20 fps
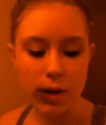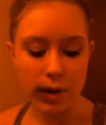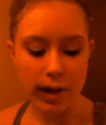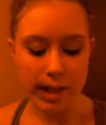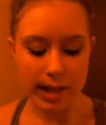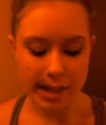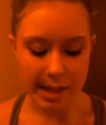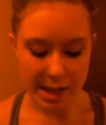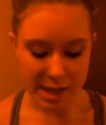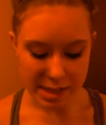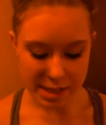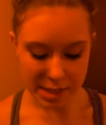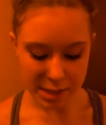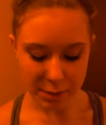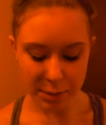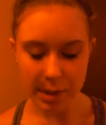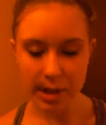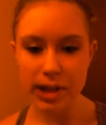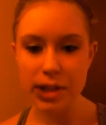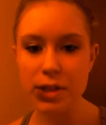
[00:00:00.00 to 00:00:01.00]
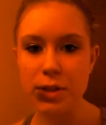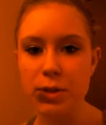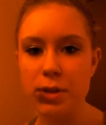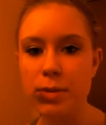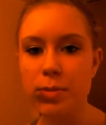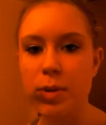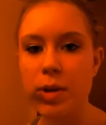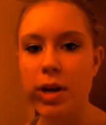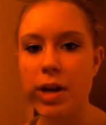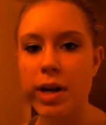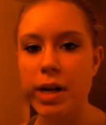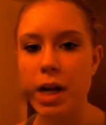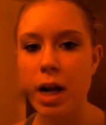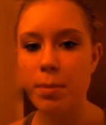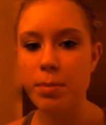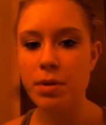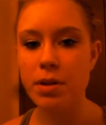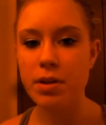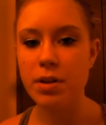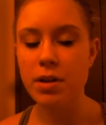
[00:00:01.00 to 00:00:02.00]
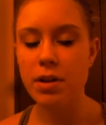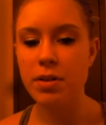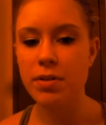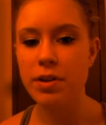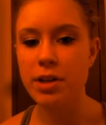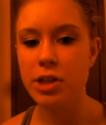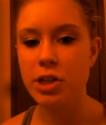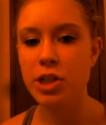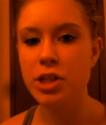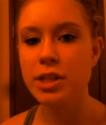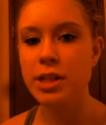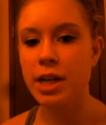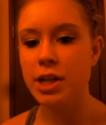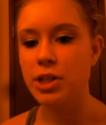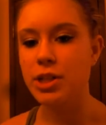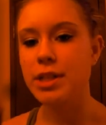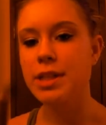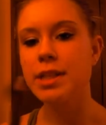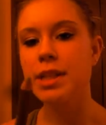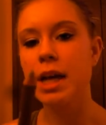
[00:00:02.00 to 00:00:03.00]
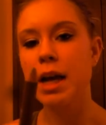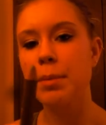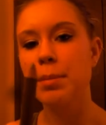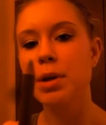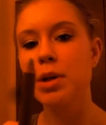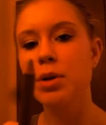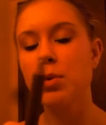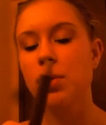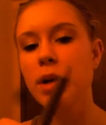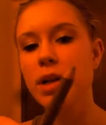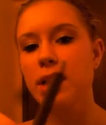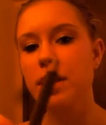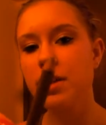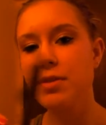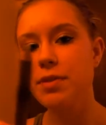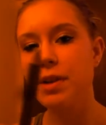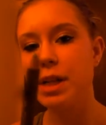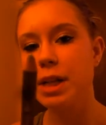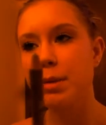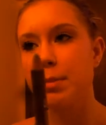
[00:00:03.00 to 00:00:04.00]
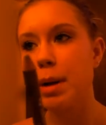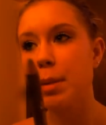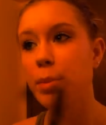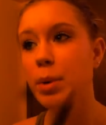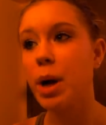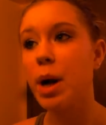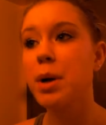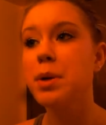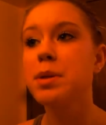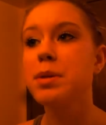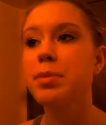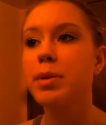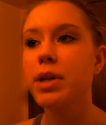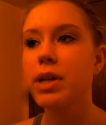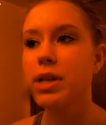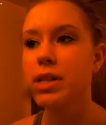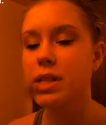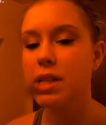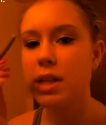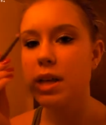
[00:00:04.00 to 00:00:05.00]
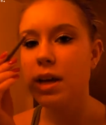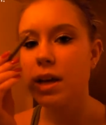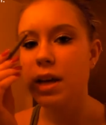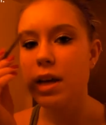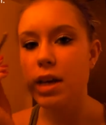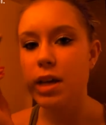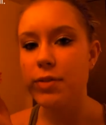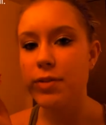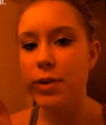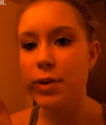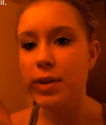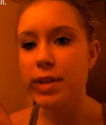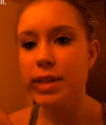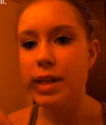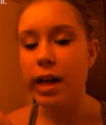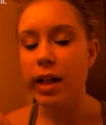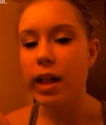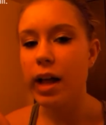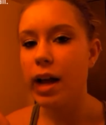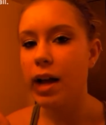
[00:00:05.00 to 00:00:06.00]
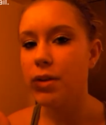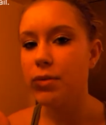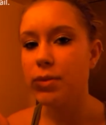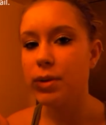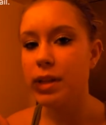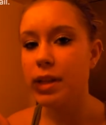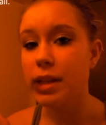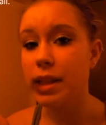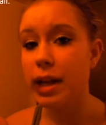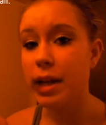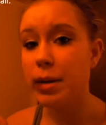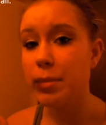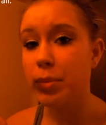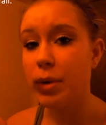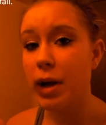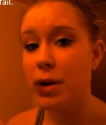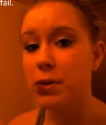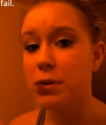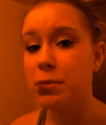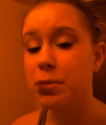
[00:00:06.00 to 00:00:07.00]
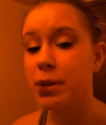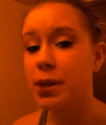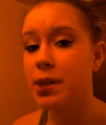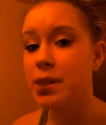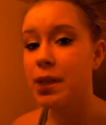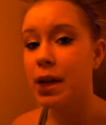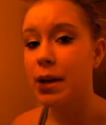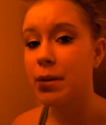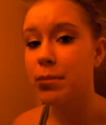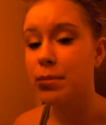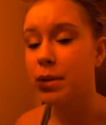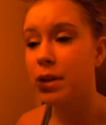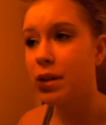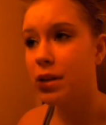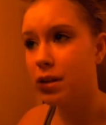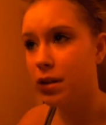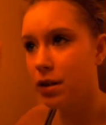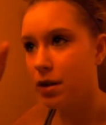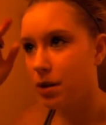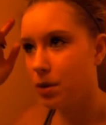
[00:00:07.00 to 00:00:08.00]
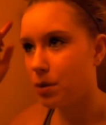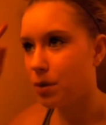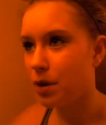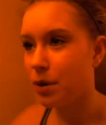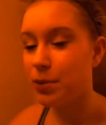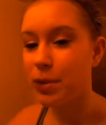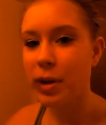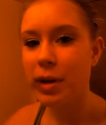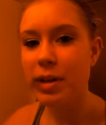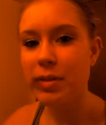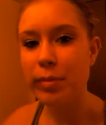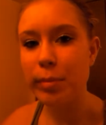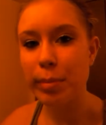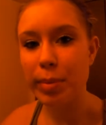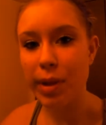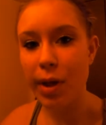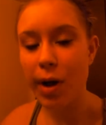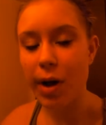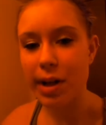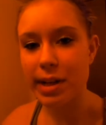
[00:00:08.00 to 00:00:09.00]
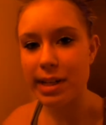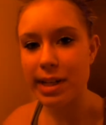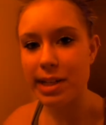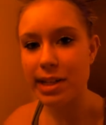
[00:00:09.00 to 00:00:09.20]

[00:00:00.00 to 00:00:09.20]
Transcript: Okay, the last thing we're going to do is put on a couple finishing touches. I'm going to quickly fill in my brows because if you can tell, I have really light brows because I'm, well, not even blonde.